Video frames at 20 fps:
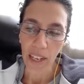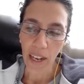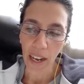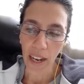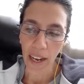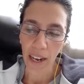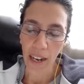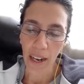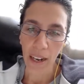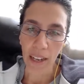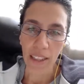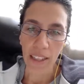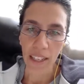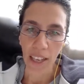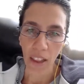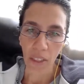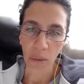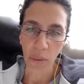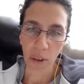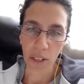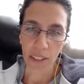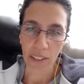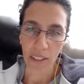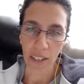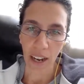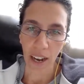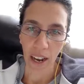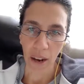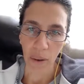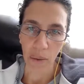And the other ones
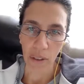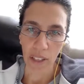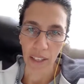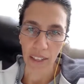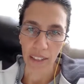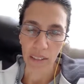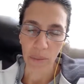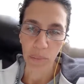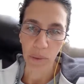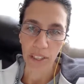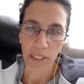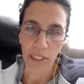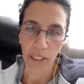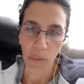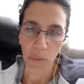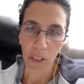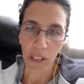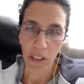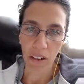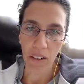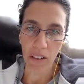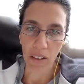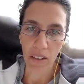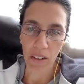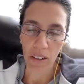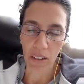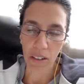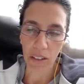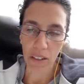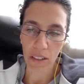that are outwardly expressing, we go,
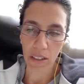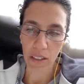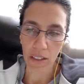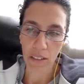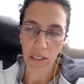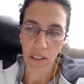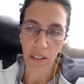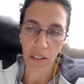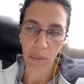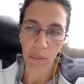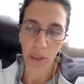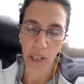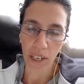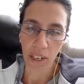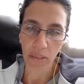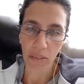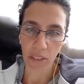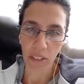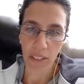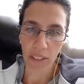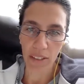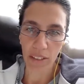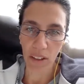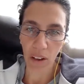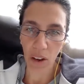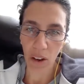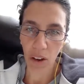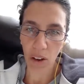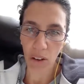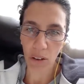oh, they're so painful, they're
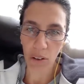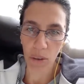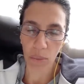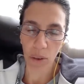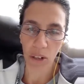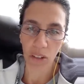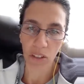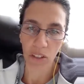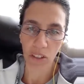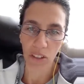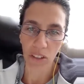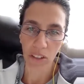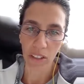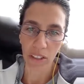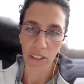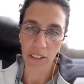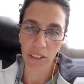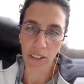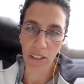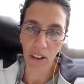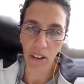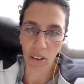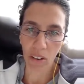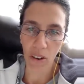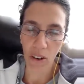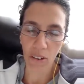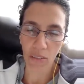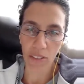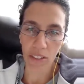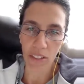so emotional, they're so
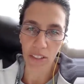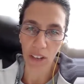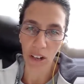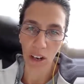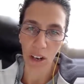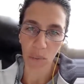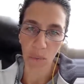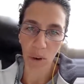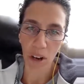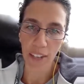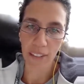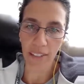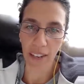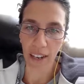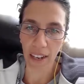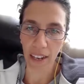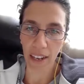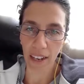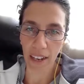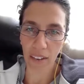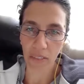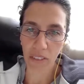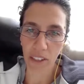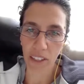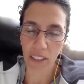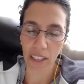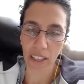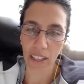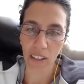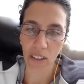over the top. Why is
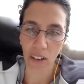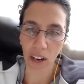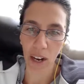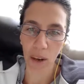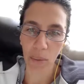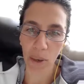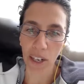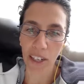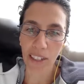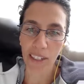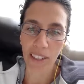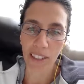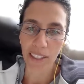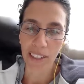everything a drama?